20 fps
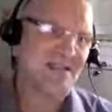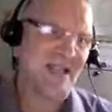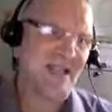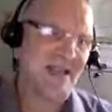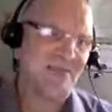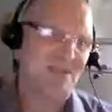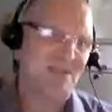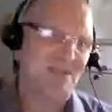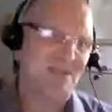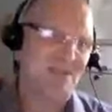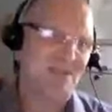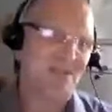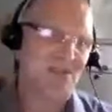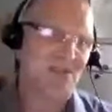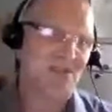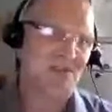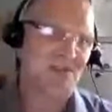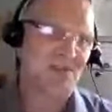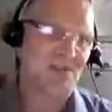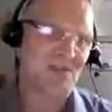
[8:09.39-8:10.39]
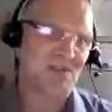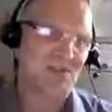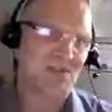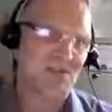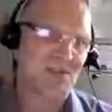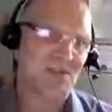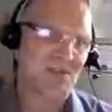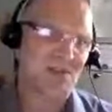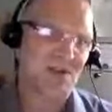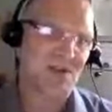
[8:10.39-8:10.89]
names of these students are
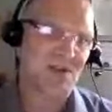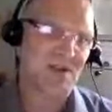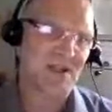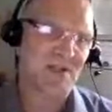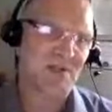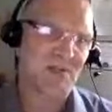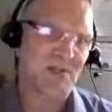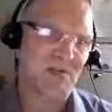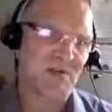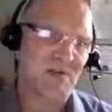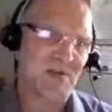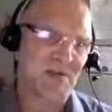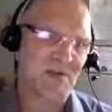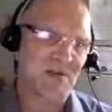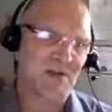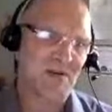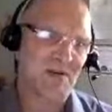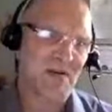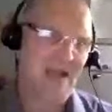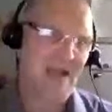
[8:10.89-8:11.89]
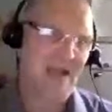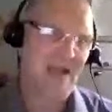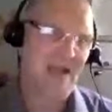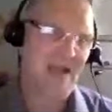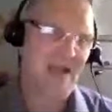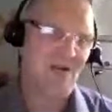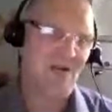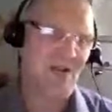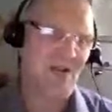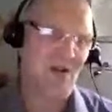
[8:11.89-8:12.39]
starting to, they're kind
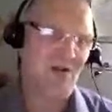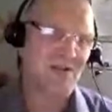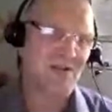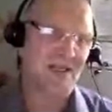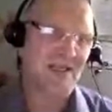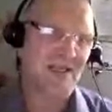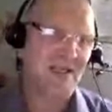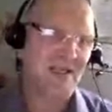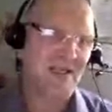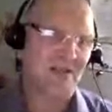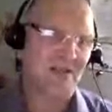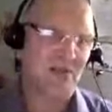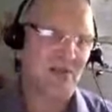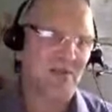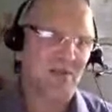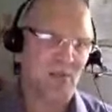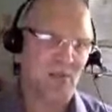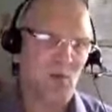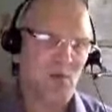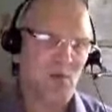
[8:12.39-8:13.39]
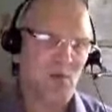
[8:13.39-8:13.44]
of close. I need a little bit more